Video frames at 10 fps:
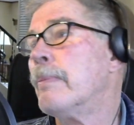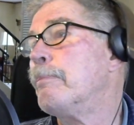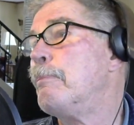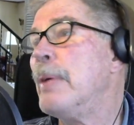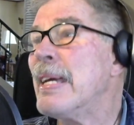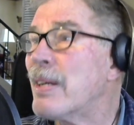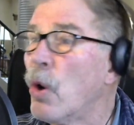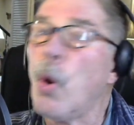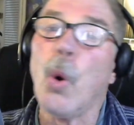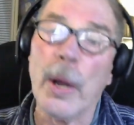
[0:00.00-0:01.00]
big
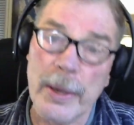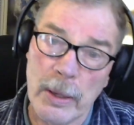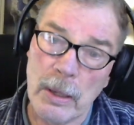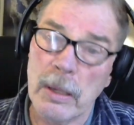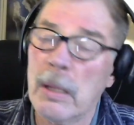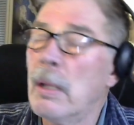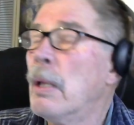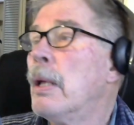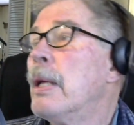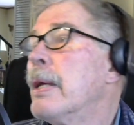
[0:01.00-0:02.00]
oil
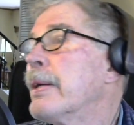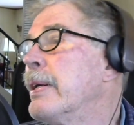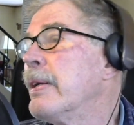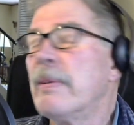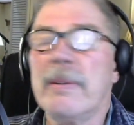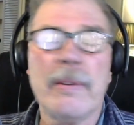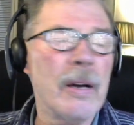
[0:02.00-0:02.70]
can